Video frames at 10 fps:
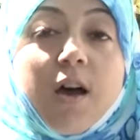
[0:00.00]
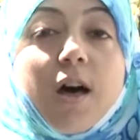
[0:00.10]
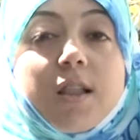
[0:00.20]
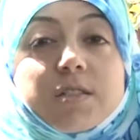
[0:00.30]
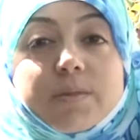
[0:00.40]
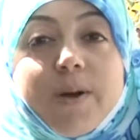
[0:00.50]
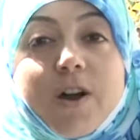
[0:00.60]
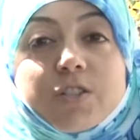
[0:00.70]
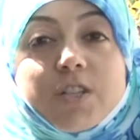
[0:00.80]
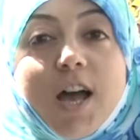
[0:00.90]
Allah subhanahu
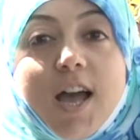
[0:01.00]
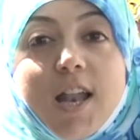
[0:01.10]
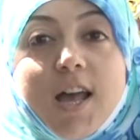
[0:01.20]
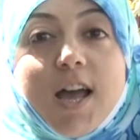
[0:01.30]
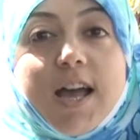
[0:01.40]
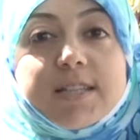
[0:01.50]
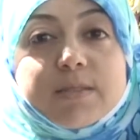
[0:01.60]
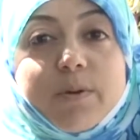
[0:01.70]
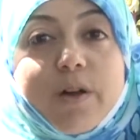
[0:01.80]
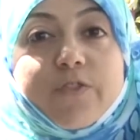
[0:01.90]
wa ta'ala
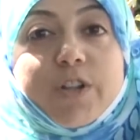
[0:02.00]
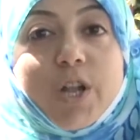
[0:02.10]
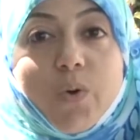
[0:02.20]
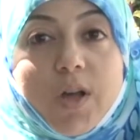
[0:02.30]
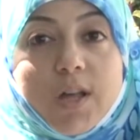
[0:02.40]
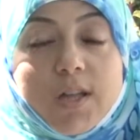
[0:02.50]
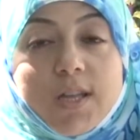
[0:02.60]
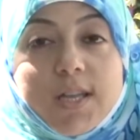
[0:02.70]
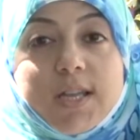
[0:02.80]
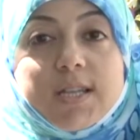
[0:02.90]
asked Prophet Noah
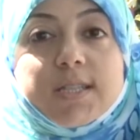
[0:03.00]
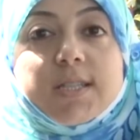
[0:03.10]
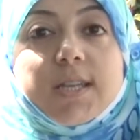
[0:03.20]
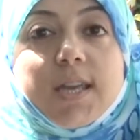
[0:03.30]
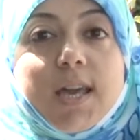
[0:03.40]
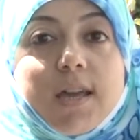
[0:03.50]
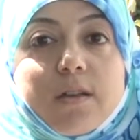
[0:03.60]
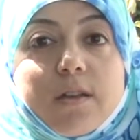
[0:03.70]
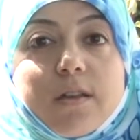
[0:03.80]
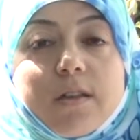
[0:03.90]
to get
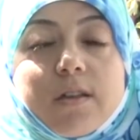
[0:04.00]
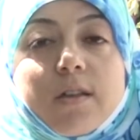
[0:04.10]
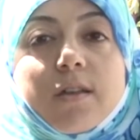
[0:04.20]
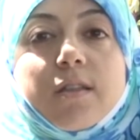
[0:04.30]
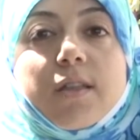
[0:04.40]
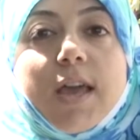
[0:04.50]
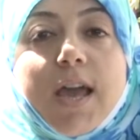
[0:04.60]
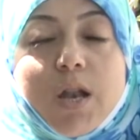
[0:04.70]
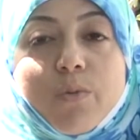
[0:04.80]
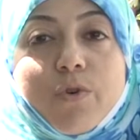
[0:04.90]
the
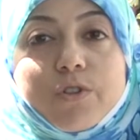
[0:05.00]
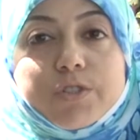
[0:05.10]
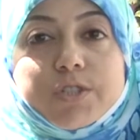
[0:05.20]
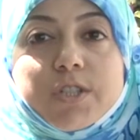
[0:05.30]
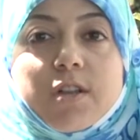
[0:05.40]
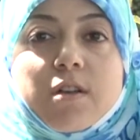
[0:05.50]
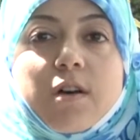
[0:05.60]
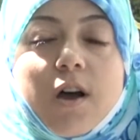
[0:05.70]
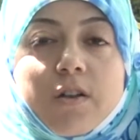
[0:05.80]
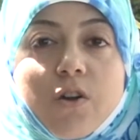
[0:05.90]
animals
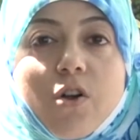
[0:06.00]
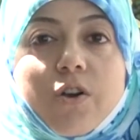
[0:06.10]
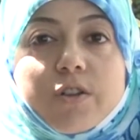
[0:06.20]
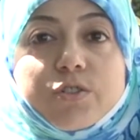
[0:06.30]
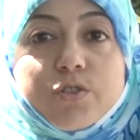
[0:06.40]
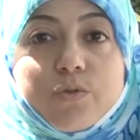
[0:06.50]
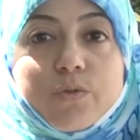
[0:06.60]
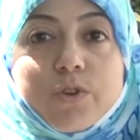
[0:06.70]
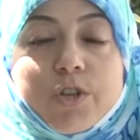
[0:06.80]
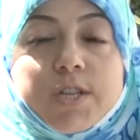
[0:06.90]
on the ark
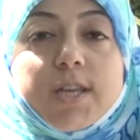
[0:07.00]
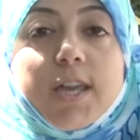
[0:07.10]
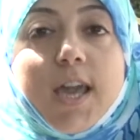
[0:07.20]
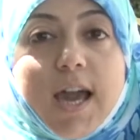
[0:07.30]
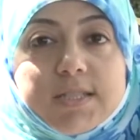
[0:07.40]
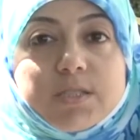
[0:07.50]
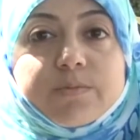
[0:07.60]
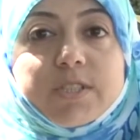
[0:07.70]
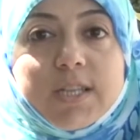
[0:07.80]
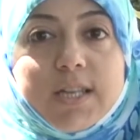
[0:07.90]
too. He asked them
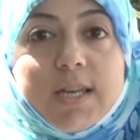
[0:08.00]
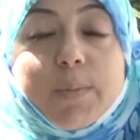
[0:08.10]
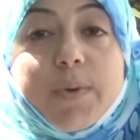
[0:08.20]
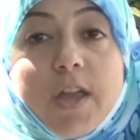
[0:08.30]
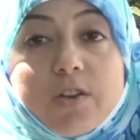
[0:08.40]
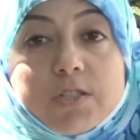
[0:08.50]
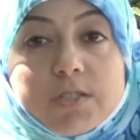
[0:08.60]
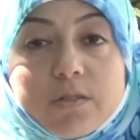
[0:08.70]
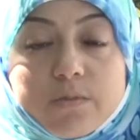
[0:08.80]
to get pairs.